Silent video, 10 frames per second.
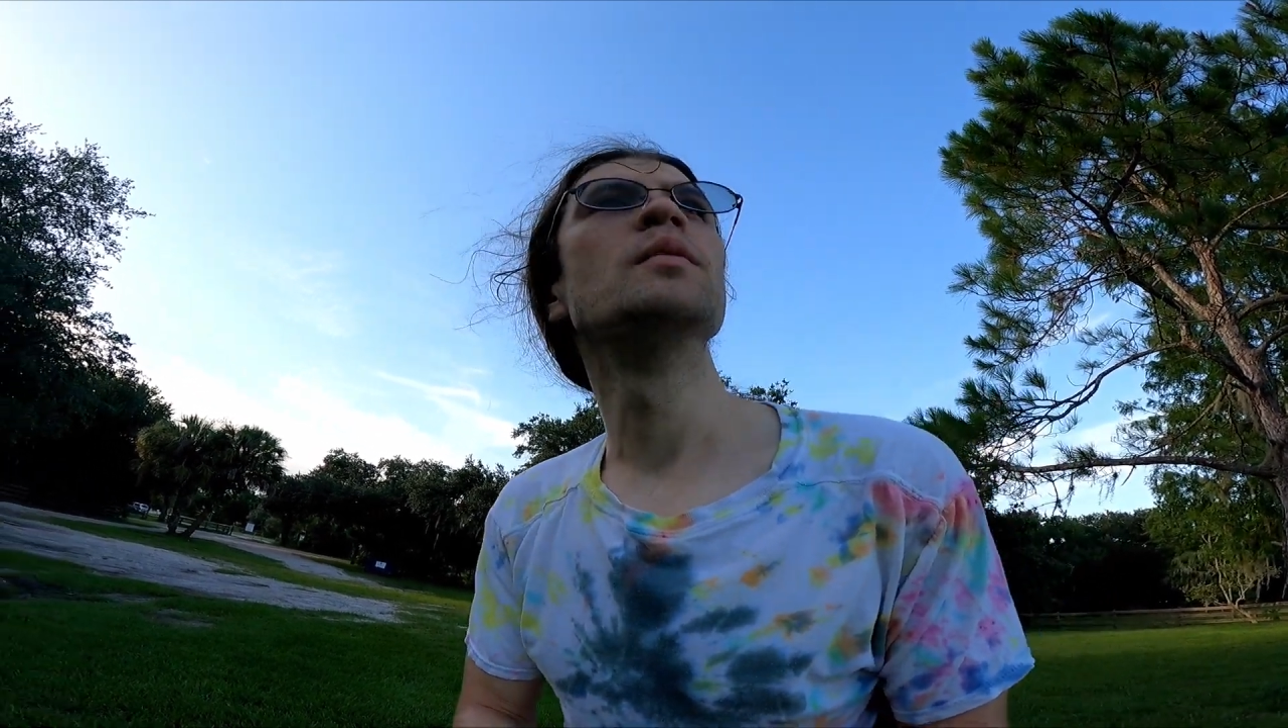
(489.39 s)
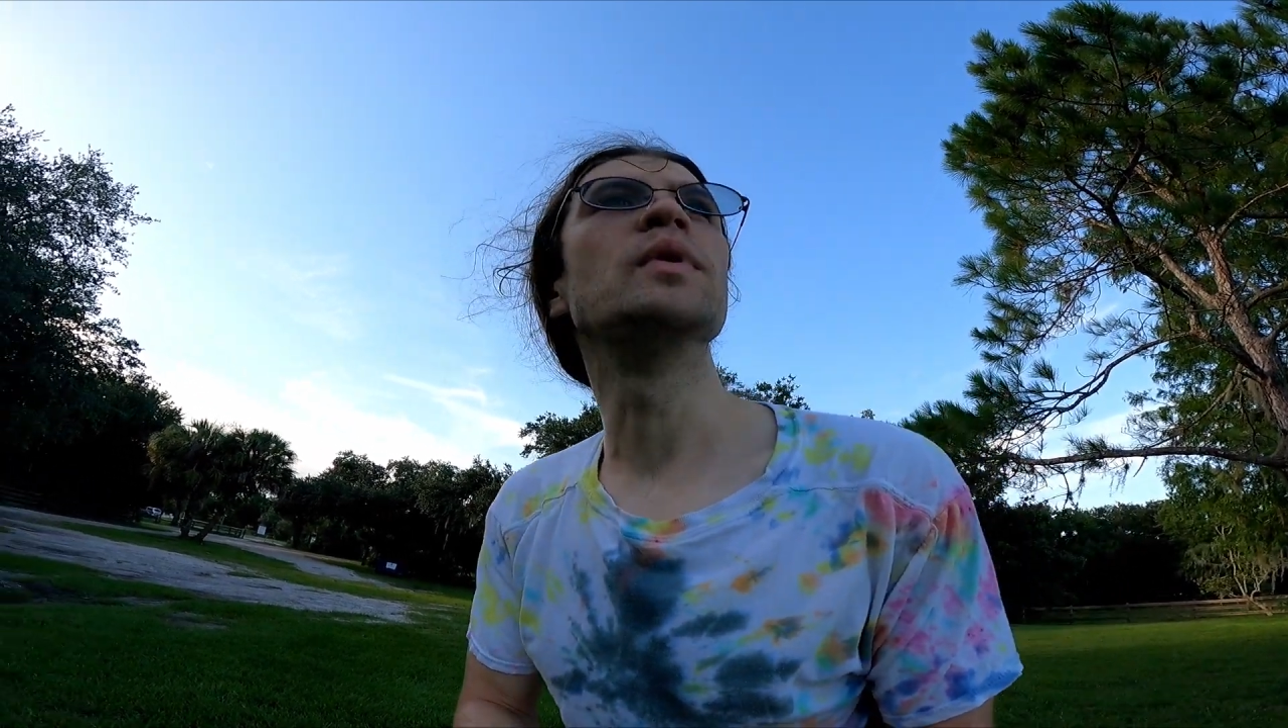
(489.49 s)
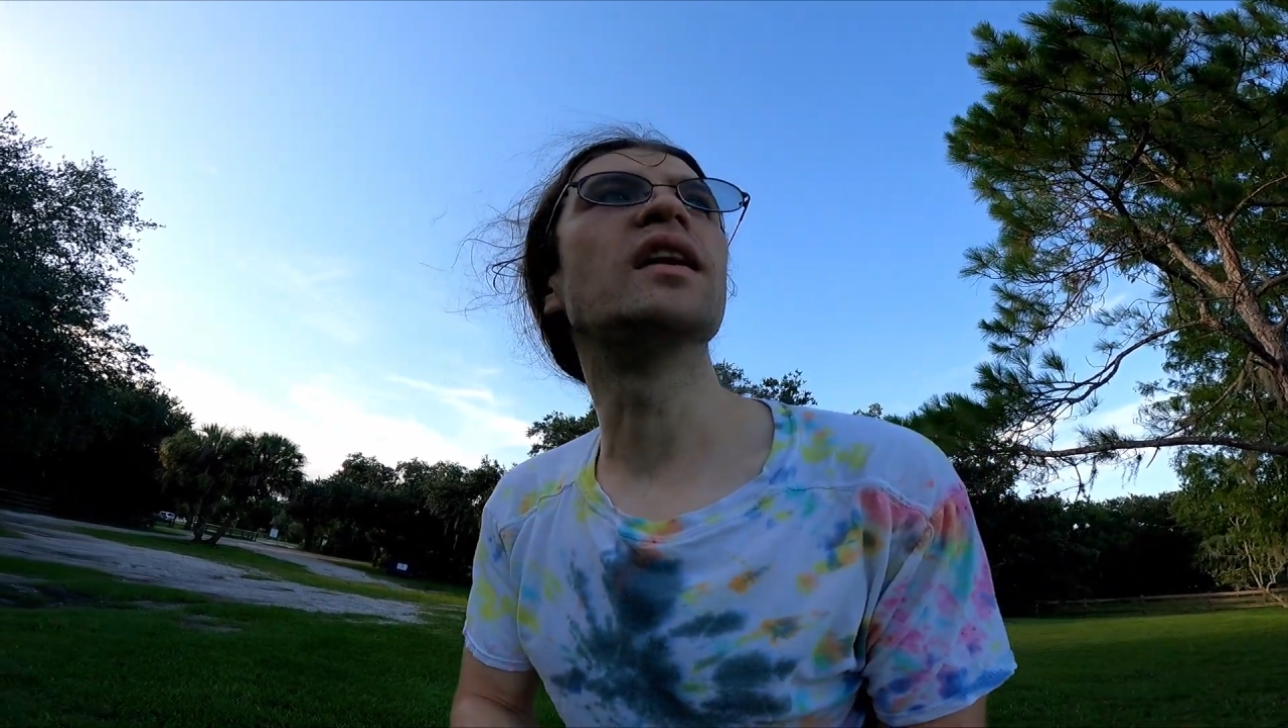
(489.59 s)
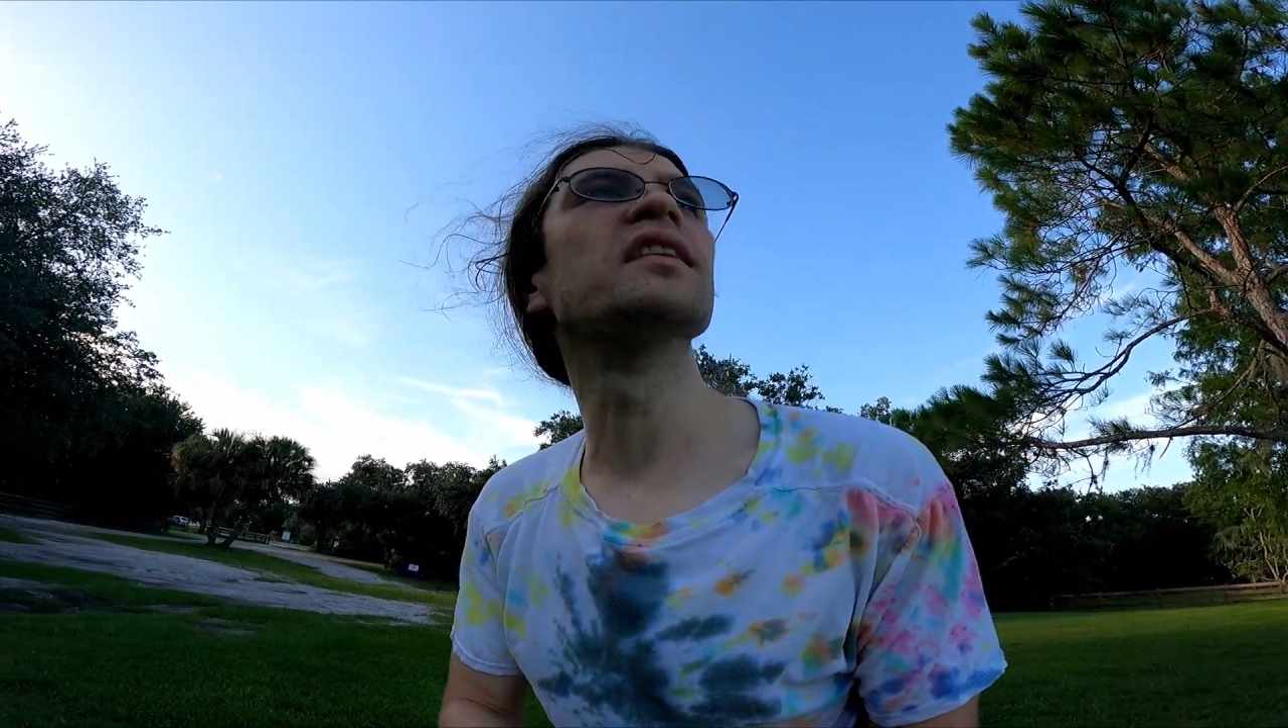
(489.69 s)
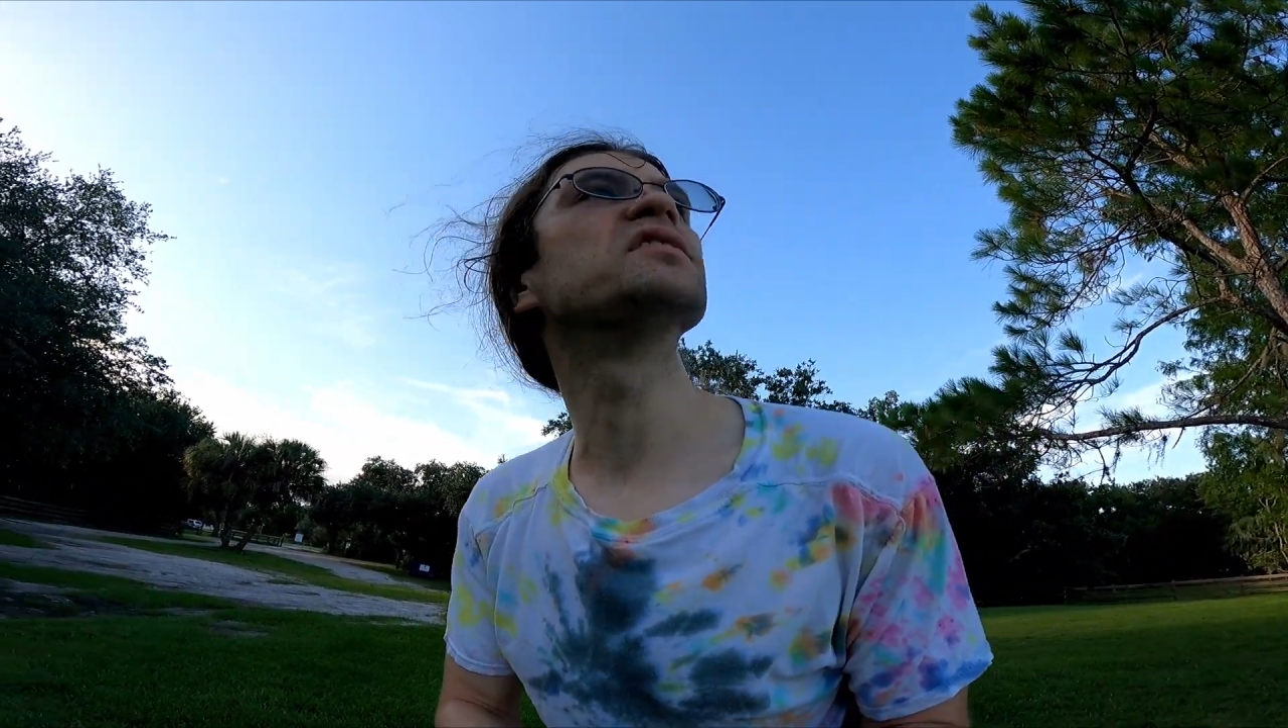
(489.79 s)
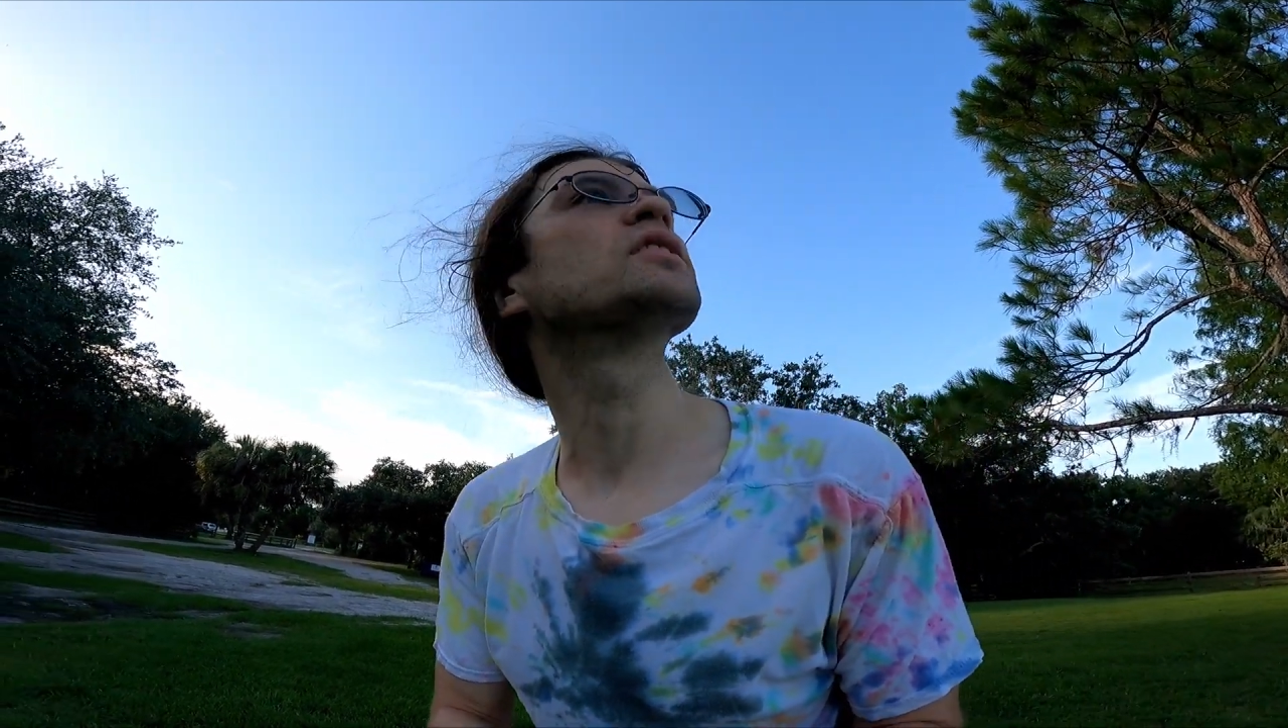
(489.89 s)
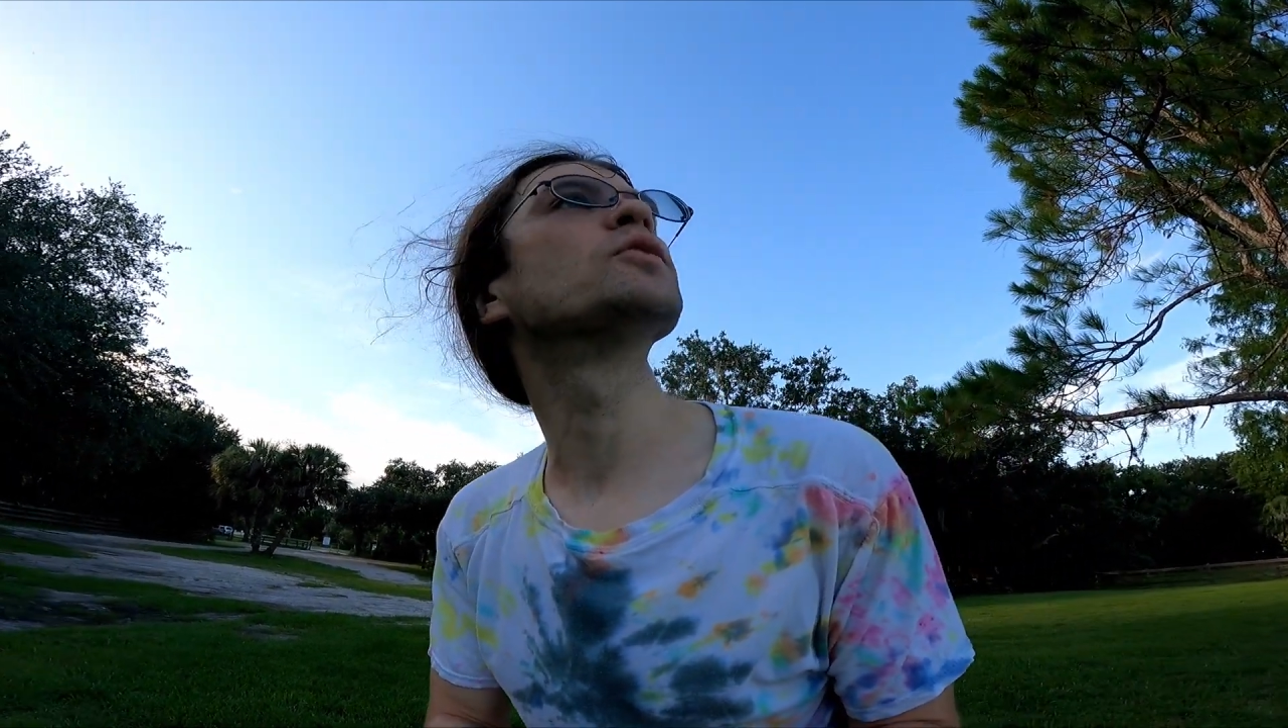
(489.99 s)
because it